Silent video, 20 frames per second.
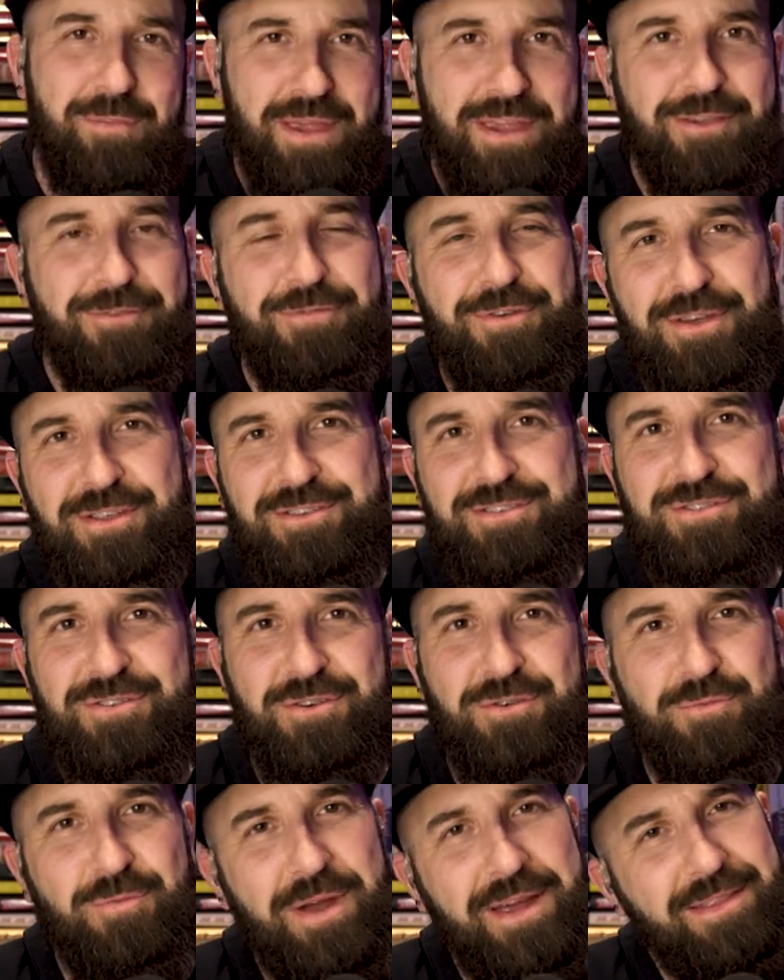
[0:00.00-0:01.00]
And if they make you
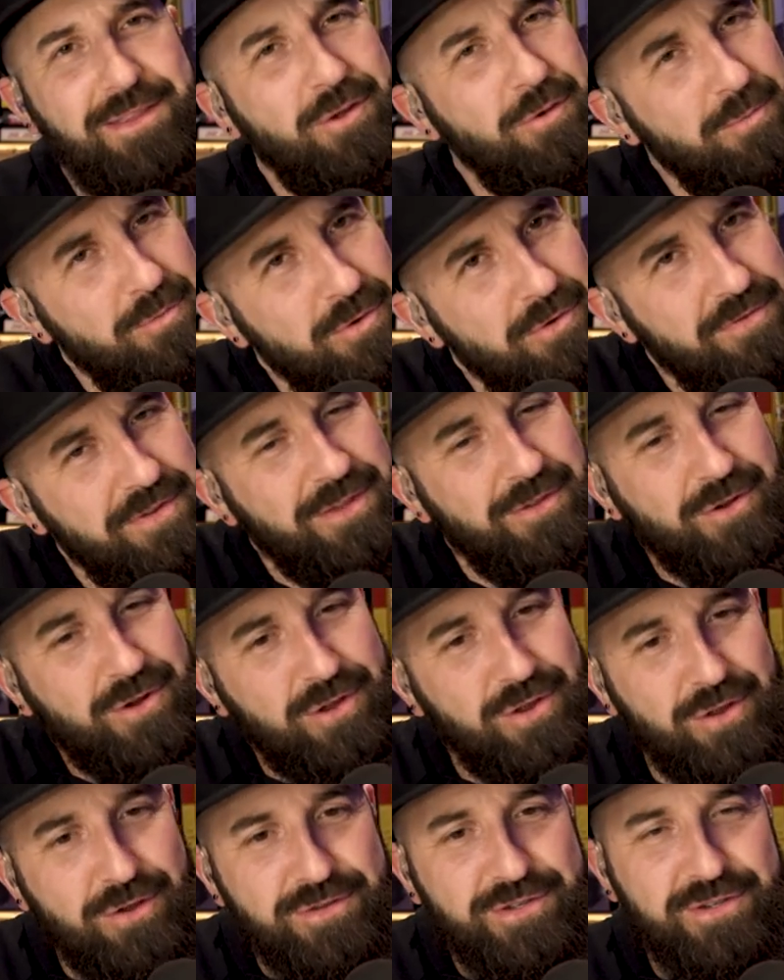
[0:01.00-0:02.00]
feel a certain way, you'll move
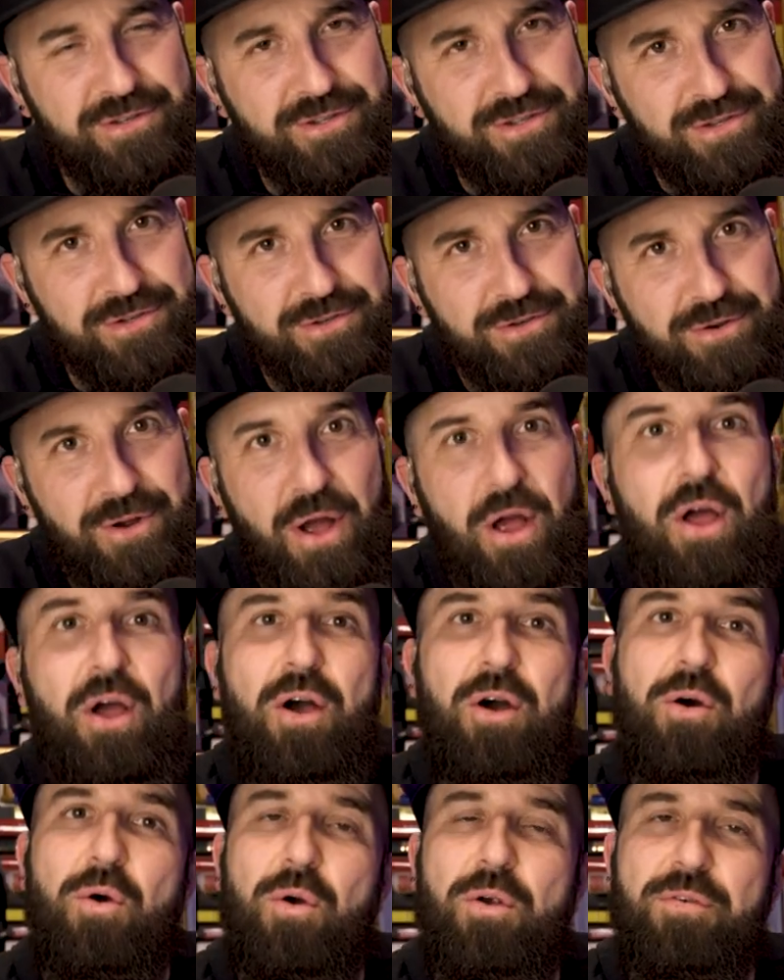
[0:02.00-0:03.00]
either closer
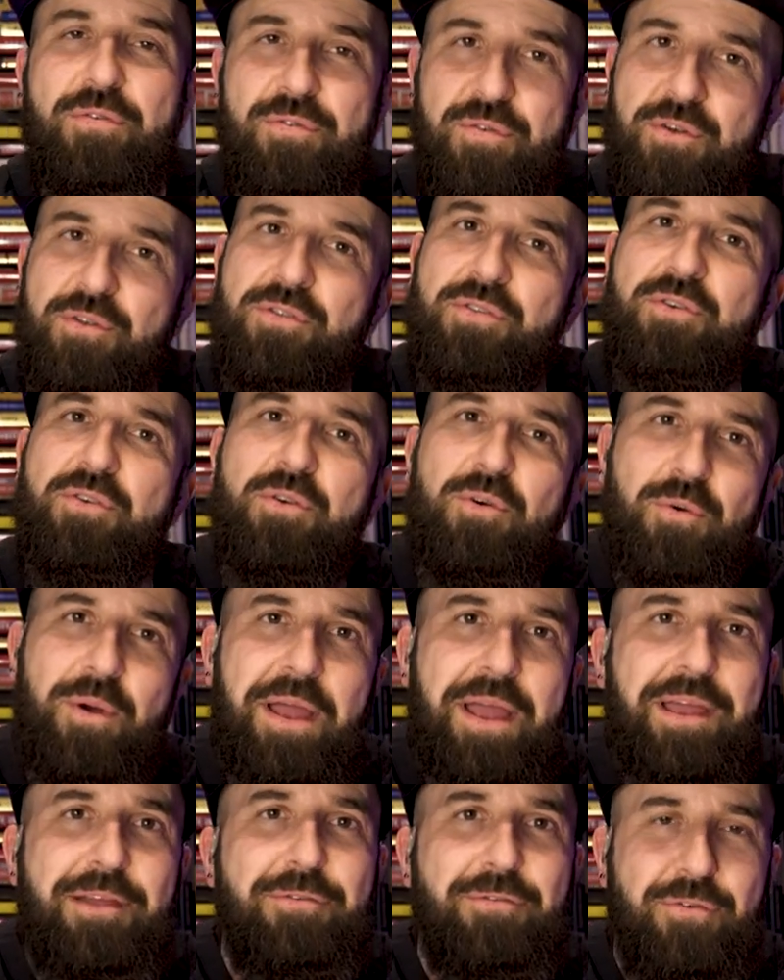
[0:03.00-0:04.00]
to or
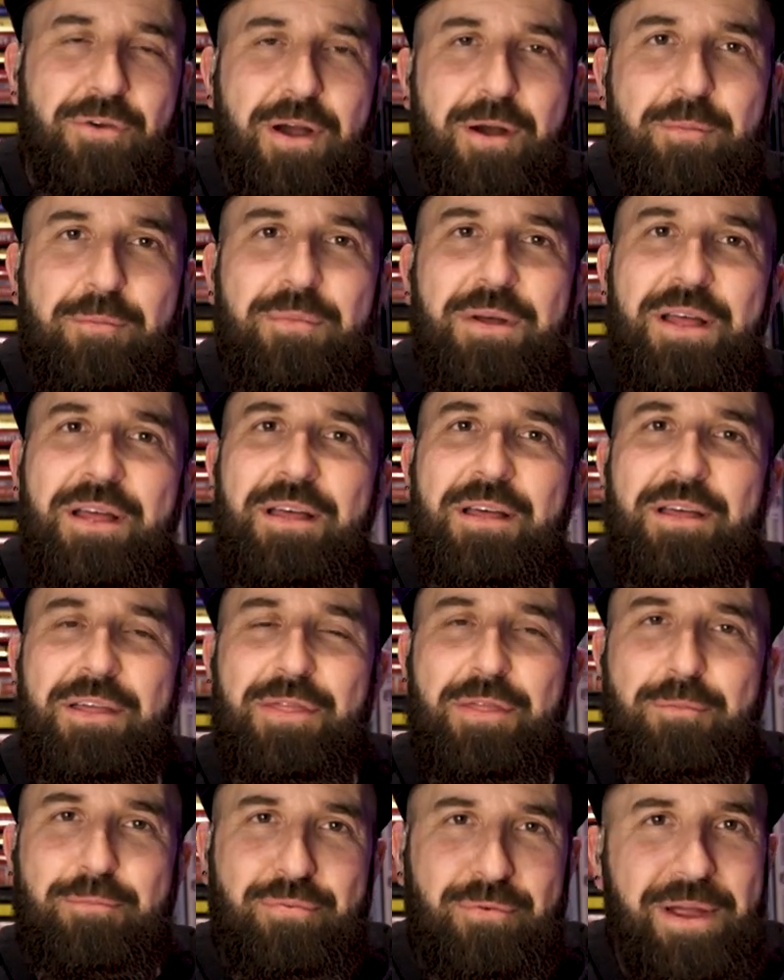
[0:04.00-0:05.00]
further away from
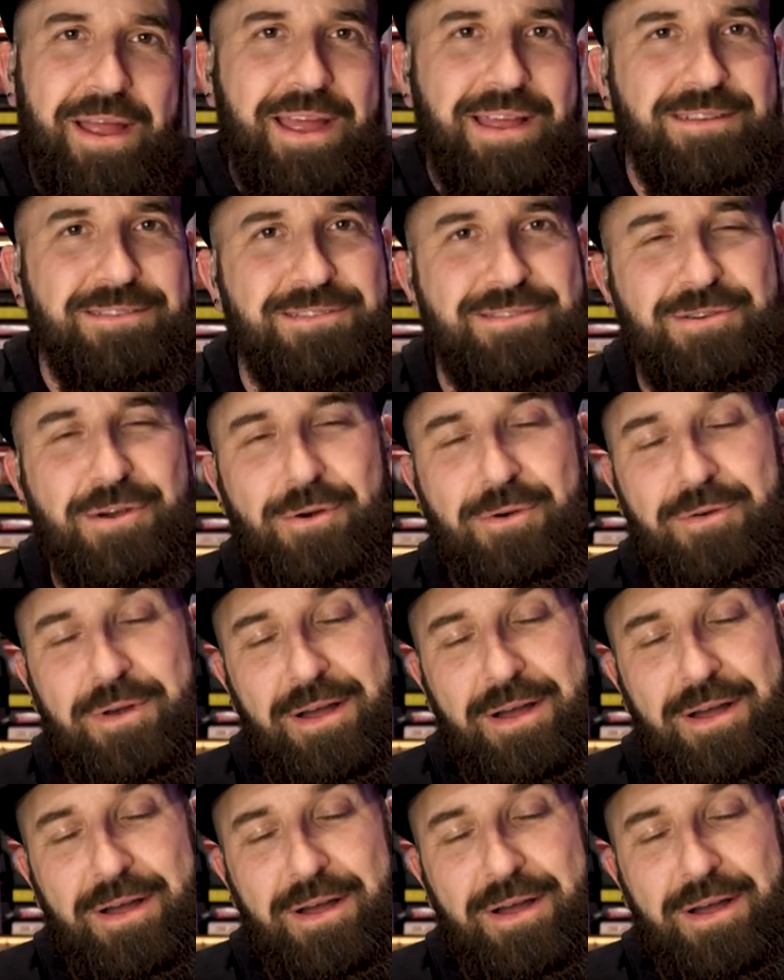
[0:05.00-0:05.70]
the brand.